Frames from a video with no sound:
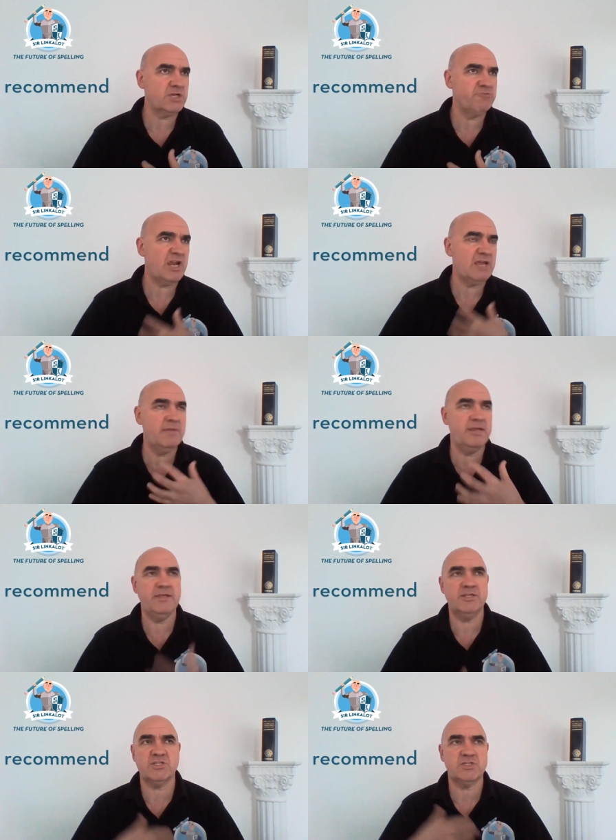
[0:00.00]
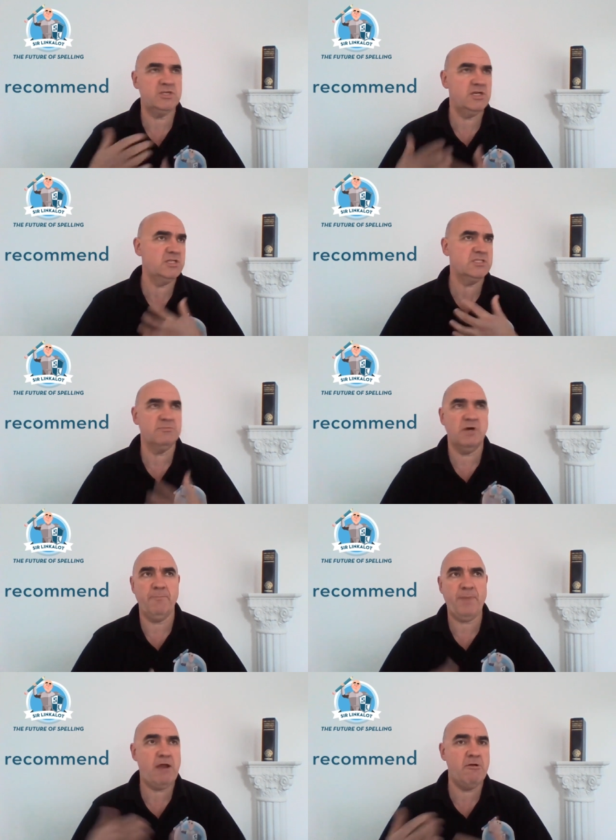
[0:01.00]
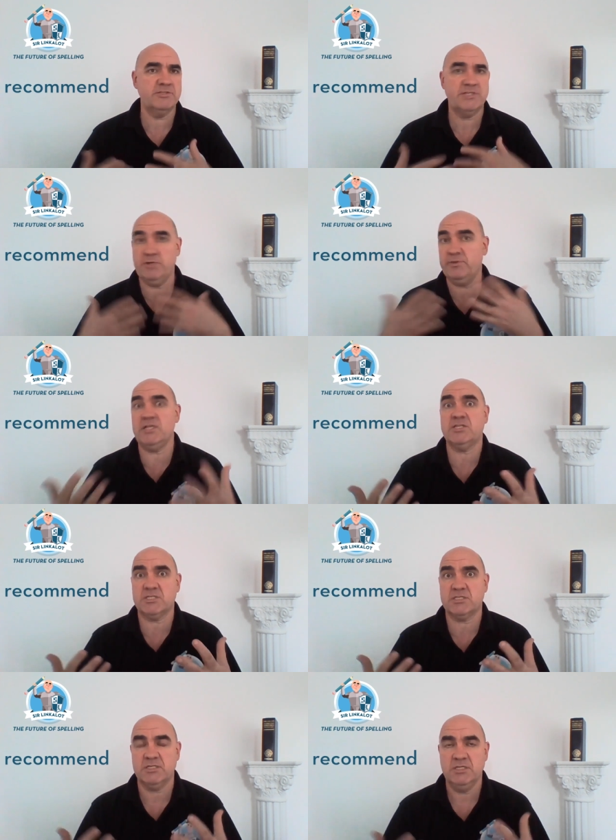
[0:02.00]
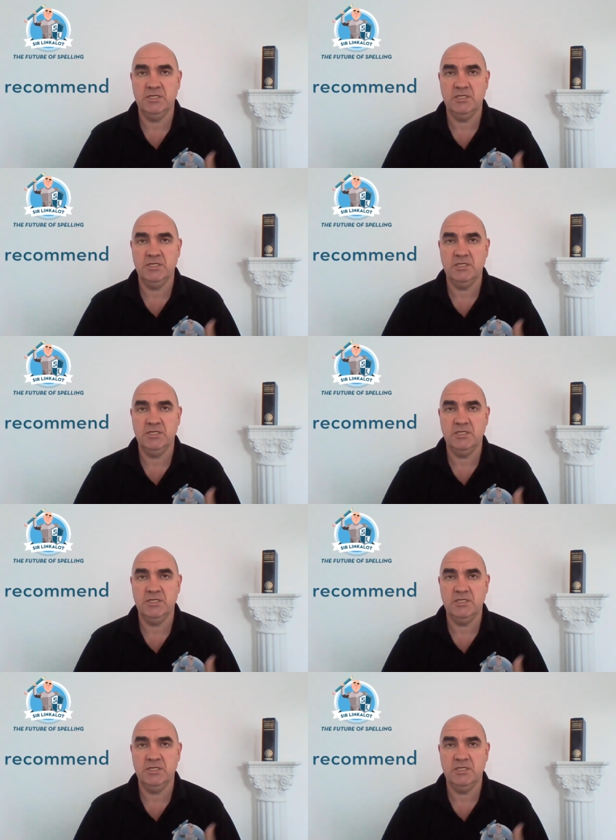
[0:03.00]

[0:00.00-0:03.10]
I recommend this to my parents. They do this.